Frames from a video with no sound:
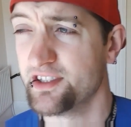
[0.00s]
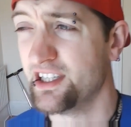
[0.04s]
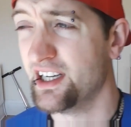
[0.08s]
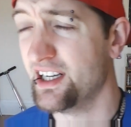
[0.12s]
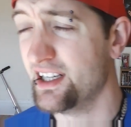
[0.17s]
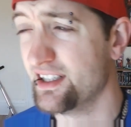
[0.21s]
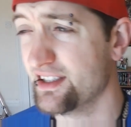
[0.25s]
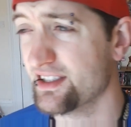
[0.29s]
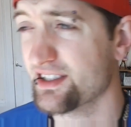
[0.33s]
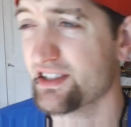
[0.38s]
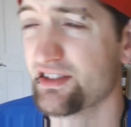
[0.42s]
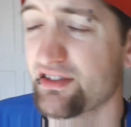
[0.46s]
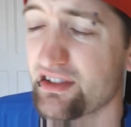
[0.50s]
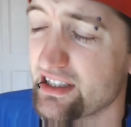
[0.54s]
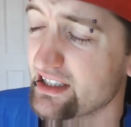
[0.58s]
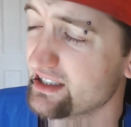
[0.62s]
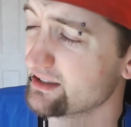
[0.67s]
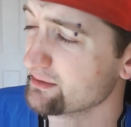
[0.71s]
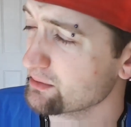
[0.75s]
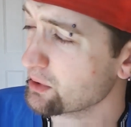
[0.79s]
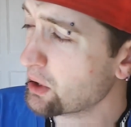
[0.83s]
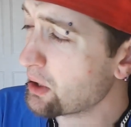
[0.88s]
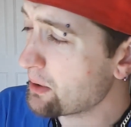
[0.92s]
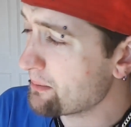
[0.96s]
Yeah, that's right,
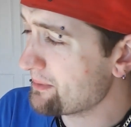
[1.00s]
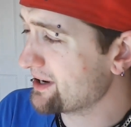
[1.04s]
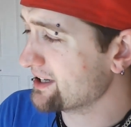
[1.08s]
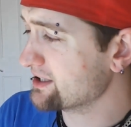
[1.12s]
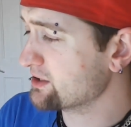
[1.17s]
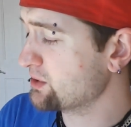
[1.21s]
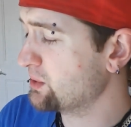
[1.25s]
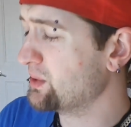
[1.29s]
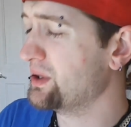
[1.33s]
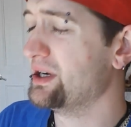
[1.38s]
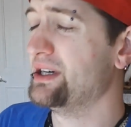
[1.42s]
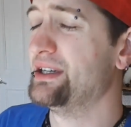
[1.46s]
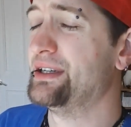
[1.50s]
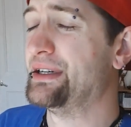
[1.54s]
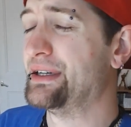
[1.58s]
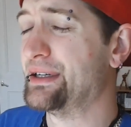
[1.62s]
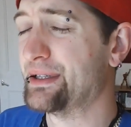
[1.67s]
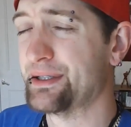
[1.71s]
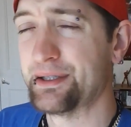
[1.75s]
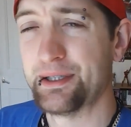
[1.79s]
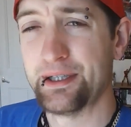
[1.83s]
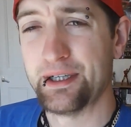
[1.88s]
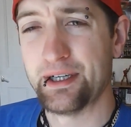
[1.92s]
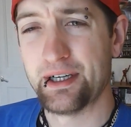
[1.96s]
I'm going back to work.
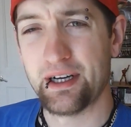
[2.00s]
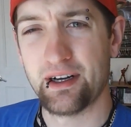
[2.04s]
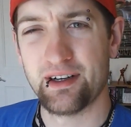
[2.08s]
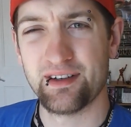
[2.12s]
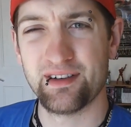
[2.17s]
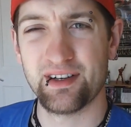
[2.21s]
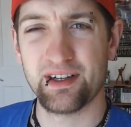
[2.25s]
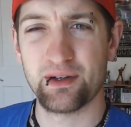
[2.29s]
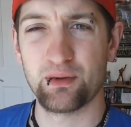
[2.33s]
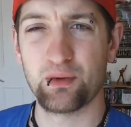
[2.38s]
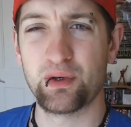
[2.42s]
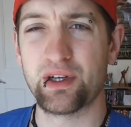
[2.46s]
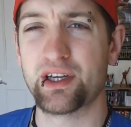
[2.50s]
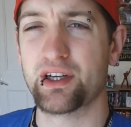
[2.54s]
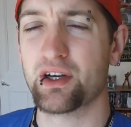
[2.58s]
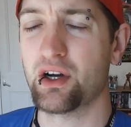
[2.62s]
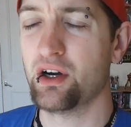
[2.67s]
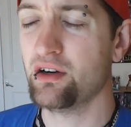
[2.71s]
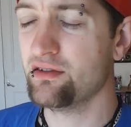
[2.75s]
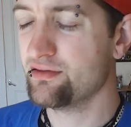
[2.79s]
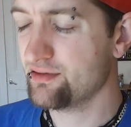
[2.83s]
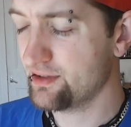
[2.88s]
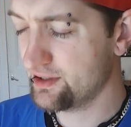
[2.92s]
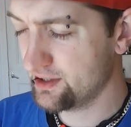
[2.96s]
I've had a week
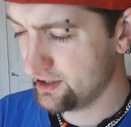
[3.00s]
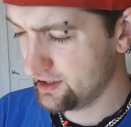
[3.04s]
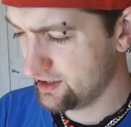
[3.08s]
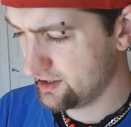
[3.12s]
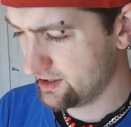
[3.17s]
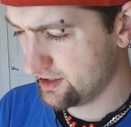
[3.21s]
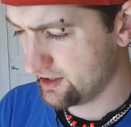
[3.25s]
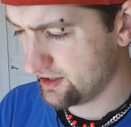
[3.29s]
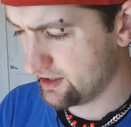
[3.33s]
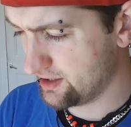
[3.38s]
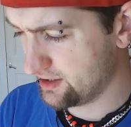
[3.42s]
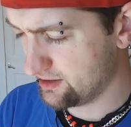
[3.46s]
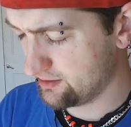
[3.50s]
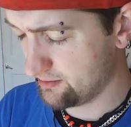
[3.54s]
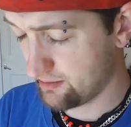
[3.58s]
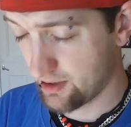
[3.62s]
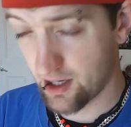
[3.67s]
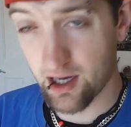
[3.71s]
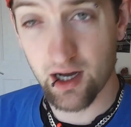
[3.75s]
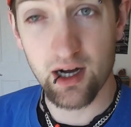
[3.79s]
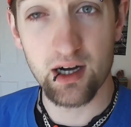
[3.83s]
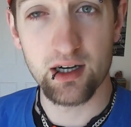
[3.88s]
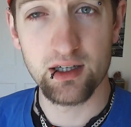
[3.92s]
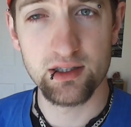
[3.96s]
off. Uh,
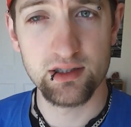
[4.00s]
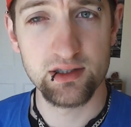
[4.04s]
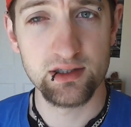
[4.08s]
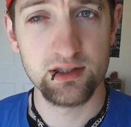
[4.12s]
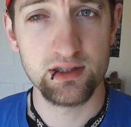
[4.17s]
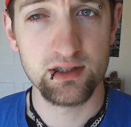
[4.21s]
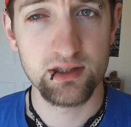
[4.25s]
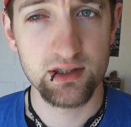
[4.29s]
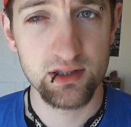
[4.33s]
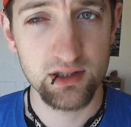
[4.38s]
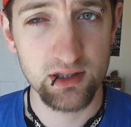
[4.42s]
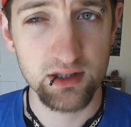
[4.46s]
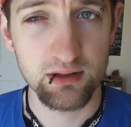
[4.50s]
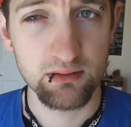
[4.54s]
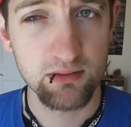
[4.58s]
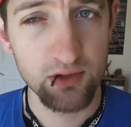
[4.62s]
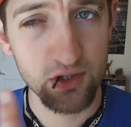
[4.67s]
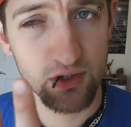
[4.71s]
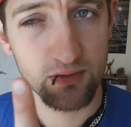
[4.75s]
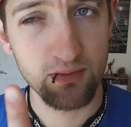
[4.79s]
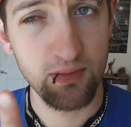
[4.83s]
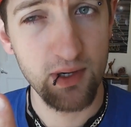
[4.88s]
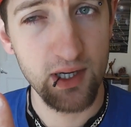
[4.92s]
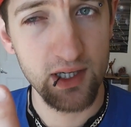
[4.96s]
my eye is looking
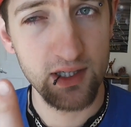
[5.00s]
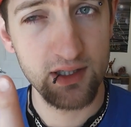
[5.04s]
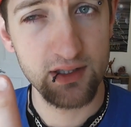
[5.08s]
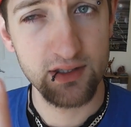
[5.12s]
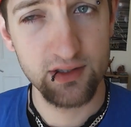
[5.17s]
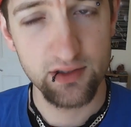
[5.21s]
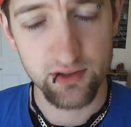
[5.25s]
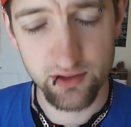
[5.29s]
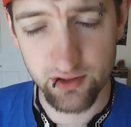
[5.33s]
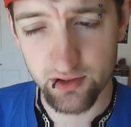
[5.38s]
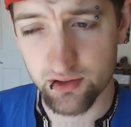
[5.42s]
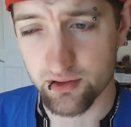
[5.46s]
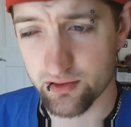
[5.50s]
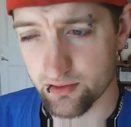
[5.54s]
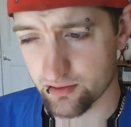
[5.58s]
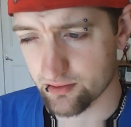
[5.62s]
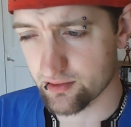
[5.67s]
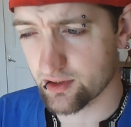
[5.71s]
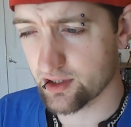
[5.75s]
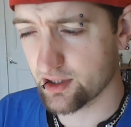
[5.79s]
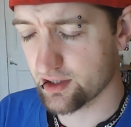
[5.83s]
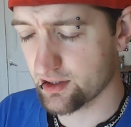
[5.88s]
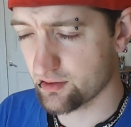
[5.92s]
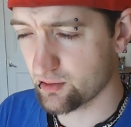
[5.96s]
much better, so
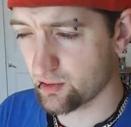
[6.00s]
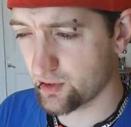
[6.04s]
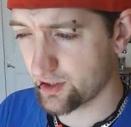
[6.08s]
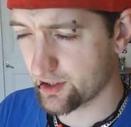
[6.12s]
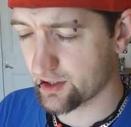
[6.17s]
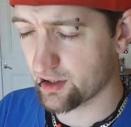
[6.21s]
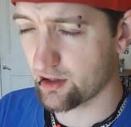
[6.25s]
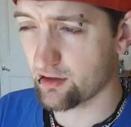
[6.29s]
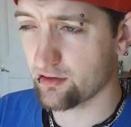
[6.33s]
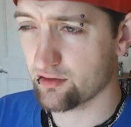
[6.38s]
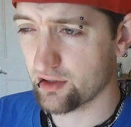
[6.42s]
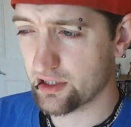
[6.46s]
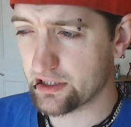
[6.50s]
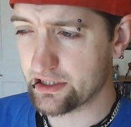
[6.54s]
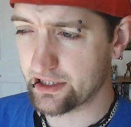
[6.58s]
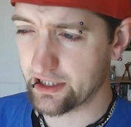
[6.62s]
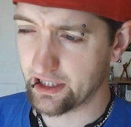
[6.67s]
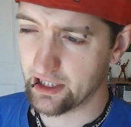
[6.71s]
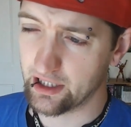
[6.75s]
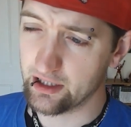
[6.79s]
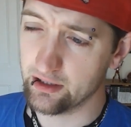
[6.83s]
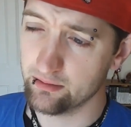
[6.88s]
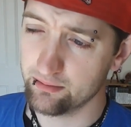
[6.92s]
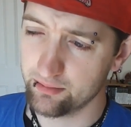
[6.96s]
yeah, the week off
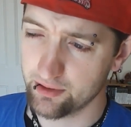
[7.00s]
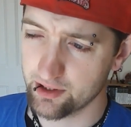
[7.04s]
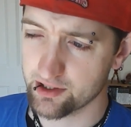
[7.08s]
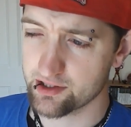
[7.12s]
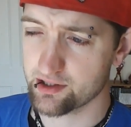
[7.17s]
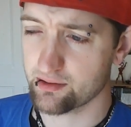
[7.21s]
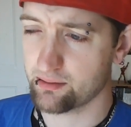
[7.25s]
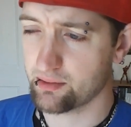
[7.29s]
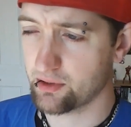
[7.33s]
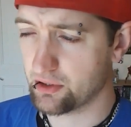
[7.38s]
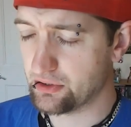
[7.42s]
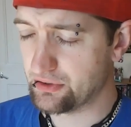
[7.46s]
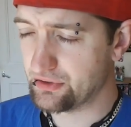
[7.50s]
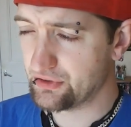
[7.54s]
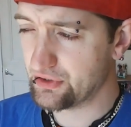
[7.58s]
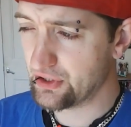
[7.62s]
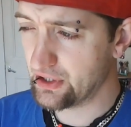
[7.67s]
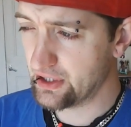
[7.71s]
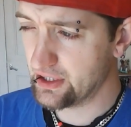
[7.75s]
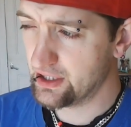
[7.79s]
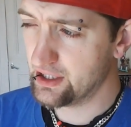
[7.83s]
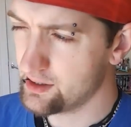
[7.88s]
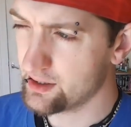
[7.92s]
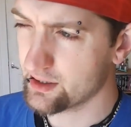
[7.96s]
really helped, I suppose.
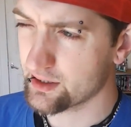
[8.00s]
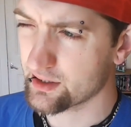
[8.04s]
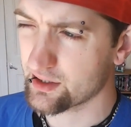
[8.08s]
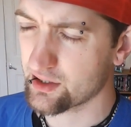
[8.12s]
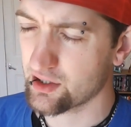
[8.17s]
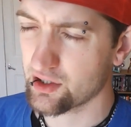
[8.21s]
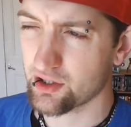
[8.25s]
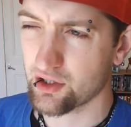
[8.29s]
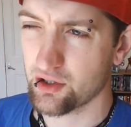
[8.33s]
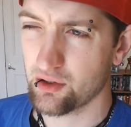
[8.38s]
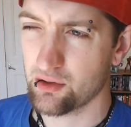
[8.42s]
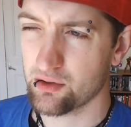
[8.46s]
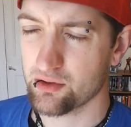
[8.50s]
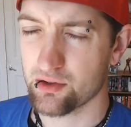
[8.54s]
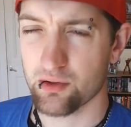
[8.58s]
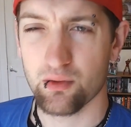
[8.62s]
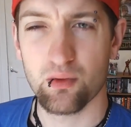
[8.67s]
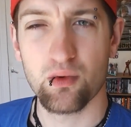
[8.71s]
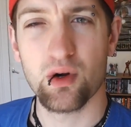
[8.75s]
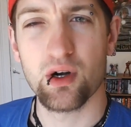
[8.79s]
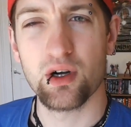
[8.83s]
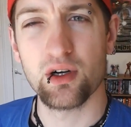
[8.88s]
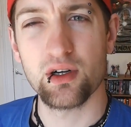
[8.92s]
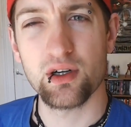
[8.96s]
Yeah, gotta go to
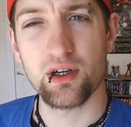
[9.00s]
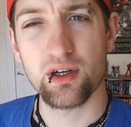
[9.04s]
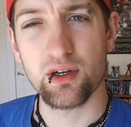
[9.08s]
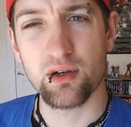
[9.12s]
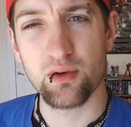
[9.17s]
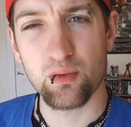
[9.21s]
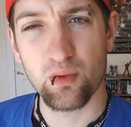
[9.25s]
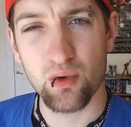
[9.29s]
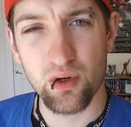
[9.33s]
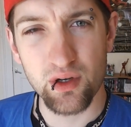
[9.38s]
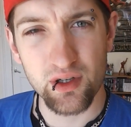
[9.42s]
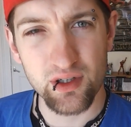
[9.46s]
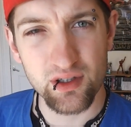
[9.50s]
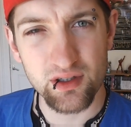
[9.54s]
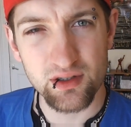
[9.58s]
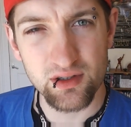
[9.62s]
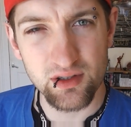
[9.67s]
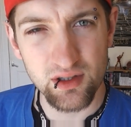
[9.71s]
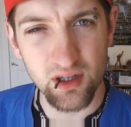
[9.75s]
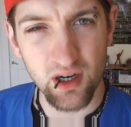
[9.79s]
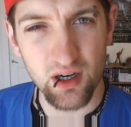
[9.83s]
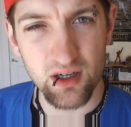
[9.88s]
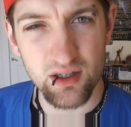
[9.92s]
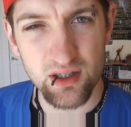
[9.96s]
work at one
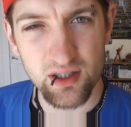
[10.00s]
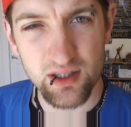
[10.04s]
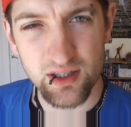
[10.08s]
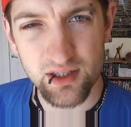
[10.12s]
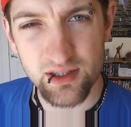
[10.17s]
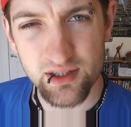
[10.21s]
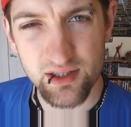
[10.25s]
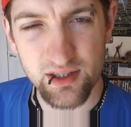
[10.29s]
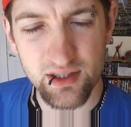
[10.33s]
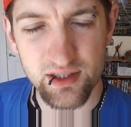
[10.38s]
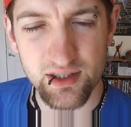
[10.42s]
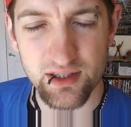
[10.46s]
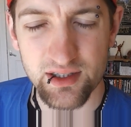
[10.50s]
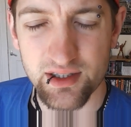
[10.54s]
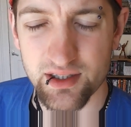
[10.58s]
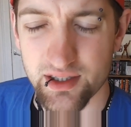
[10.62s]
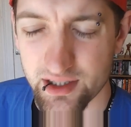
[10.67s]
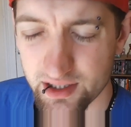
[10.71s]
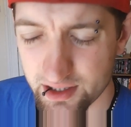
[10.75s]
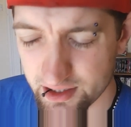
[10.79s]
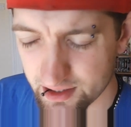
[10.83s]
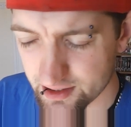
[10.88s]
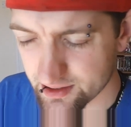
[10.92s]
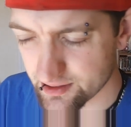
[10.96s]
o'clock and
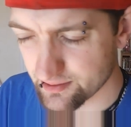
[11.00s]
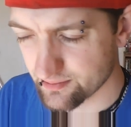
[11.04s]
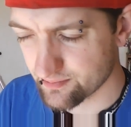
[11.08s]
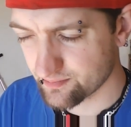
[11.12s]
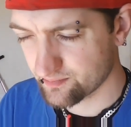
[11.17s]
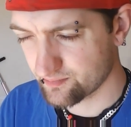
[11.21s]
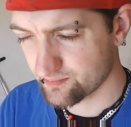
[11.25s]
uh,